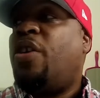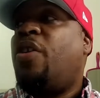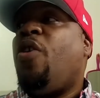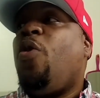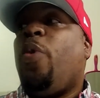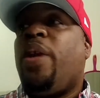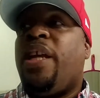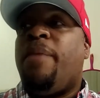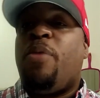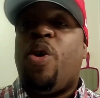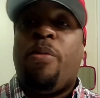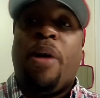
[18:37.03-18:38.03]
Good old
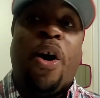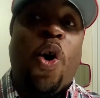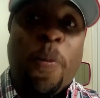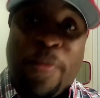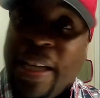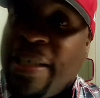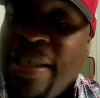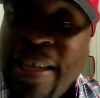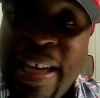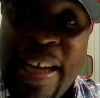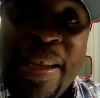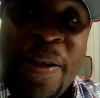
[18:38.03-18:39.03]
Willie and Bobo. I hope that
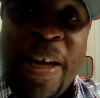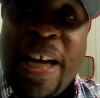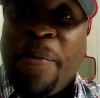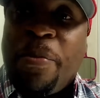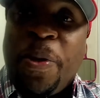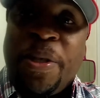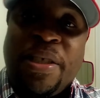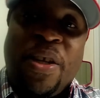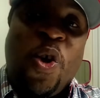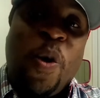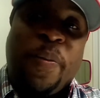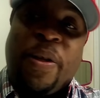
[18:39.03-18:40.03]
today they're not in
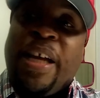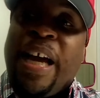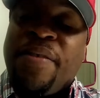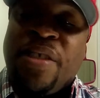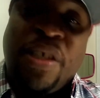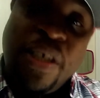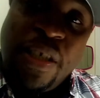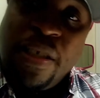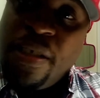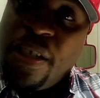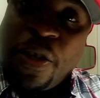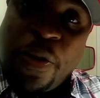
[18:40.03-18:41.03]
prison. I hope their lives are
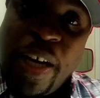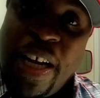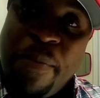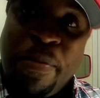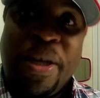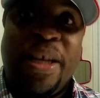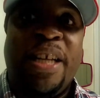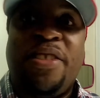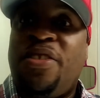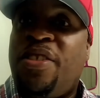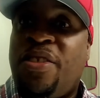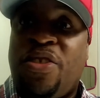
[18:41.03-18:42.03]
good and they're great, but
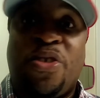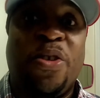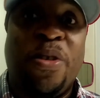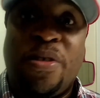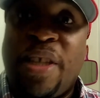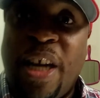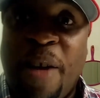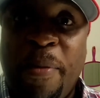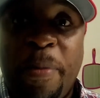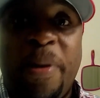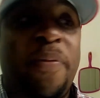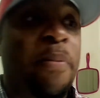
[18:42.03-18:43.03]
it's sure
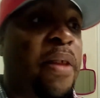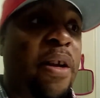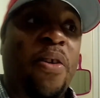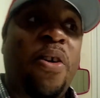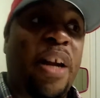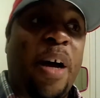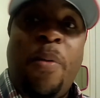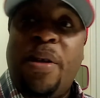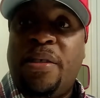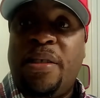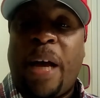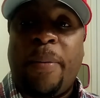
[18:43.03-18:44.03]
scared me. But from there on, I
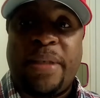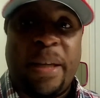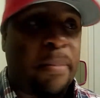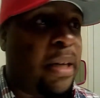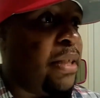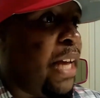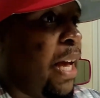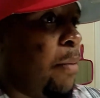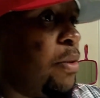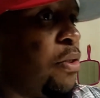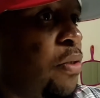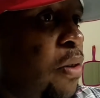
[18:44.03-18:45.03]
was like, my
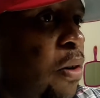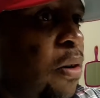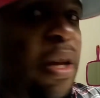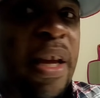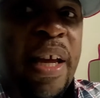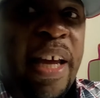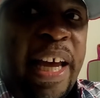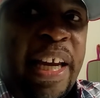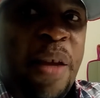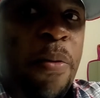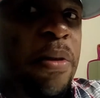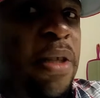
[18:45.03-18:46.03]
dad was strong,
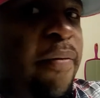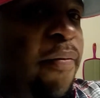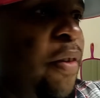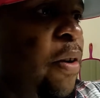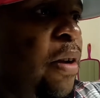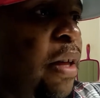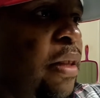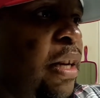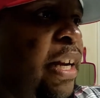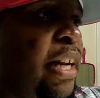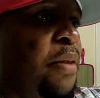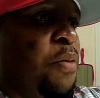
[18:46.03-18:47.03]
and he didn't fear
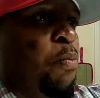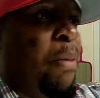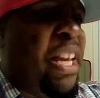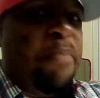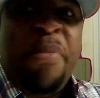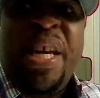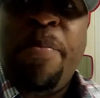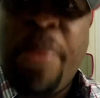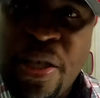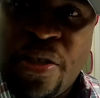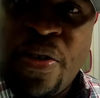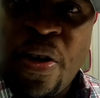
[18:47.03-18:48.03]
nothing, and it made me
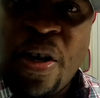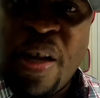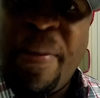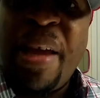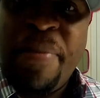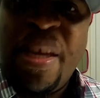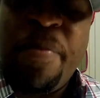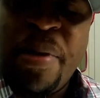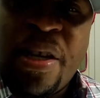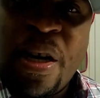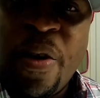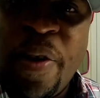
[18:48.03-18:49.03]
be strong. It made me
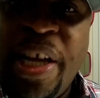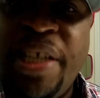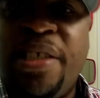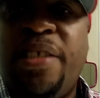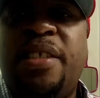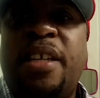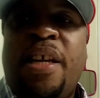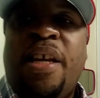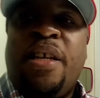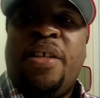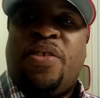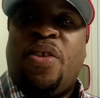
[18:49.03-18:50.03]
be courageous.
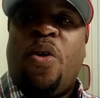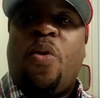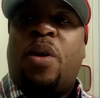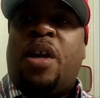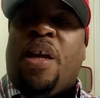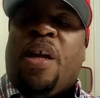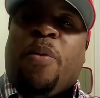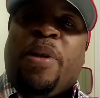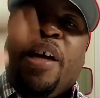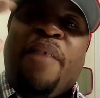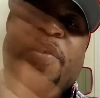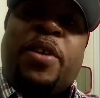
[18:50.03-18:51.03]
So
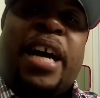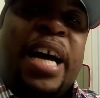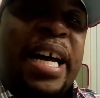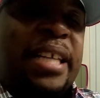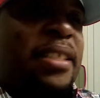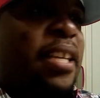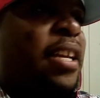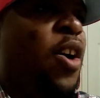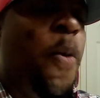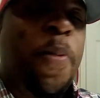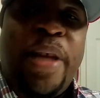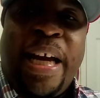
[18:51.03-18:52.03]
we love you guys.
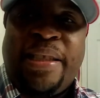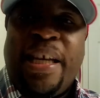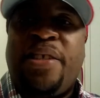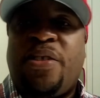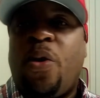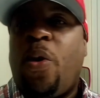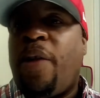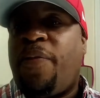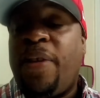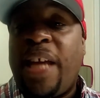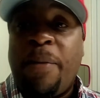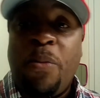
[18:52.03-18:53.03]
Hope you like that story.
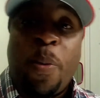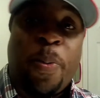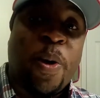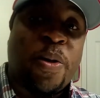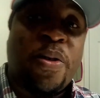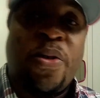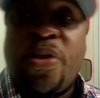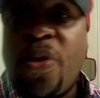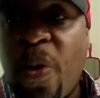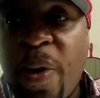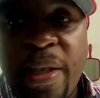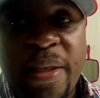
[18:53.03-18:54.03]
If you like more personal
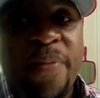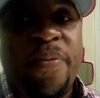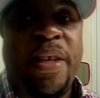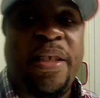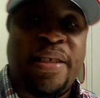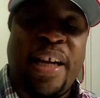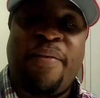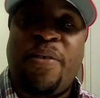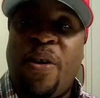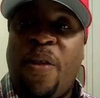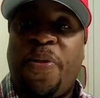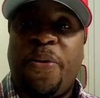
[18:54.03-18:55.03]
stories of things that
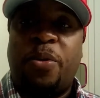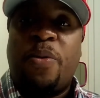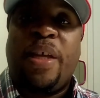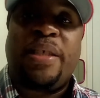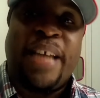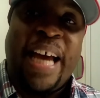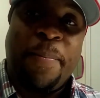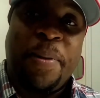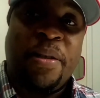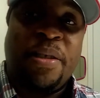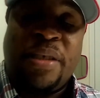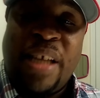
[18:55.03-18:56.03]
I've gone through that's
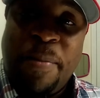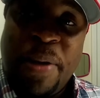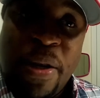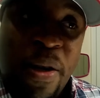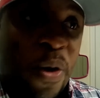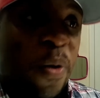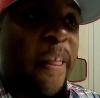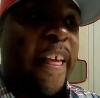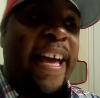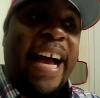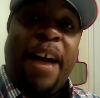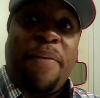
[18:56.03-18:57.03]
happened, just let me know.
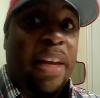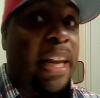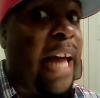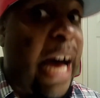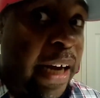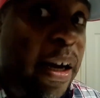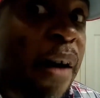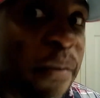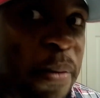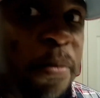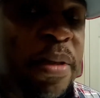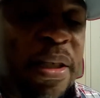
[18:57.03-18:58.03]
I have a lot
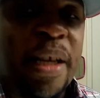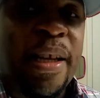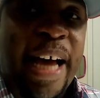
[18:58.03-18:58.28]
of them.